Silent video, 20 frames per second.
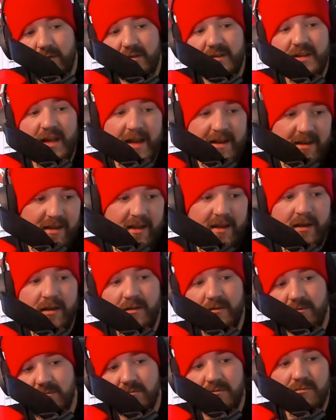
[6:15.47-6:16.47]

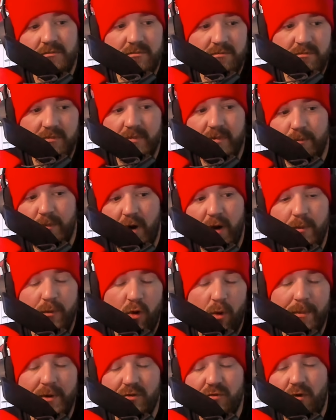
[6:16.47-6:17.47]
deadly, might
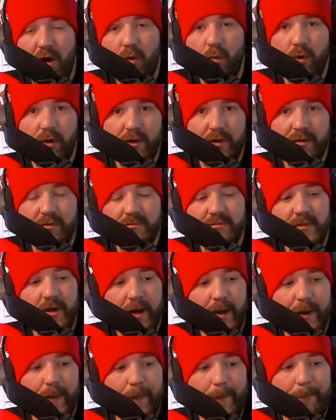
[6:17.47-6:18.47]
not be the right word,
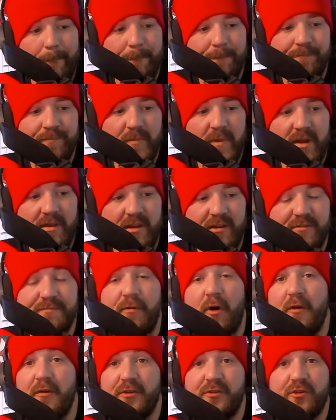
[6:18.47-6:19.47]
this
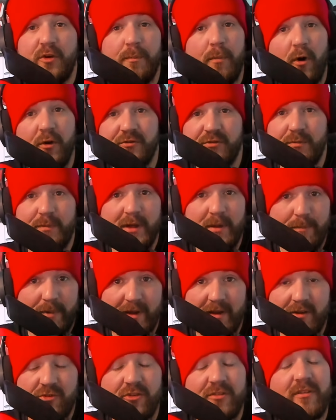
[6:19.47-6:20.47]
virus could possibly
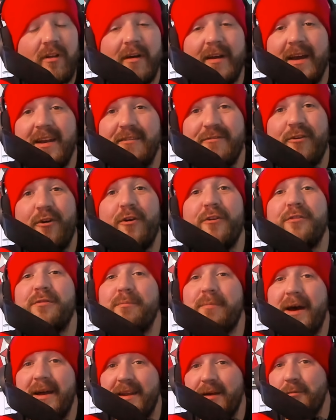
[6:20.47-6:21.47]
be, just like any virus
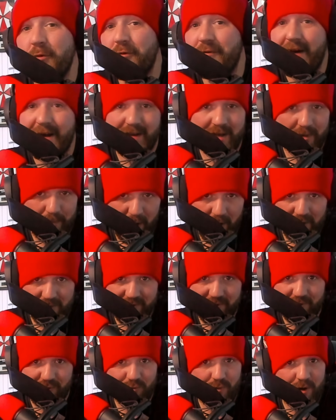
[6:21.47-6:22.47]
and pandemic we've had in the
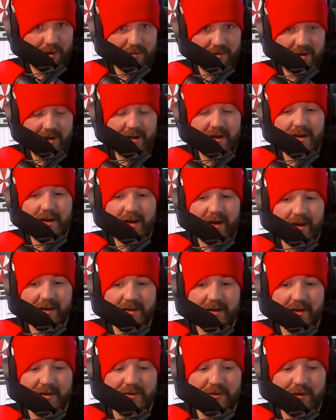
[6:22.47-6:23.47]
past as well.
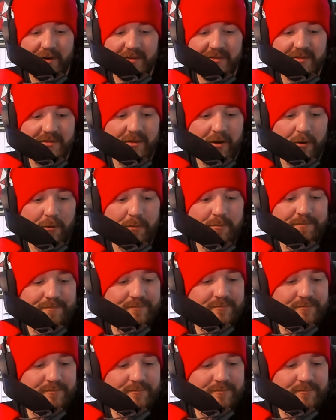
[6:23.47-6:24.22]
Okay, guys, so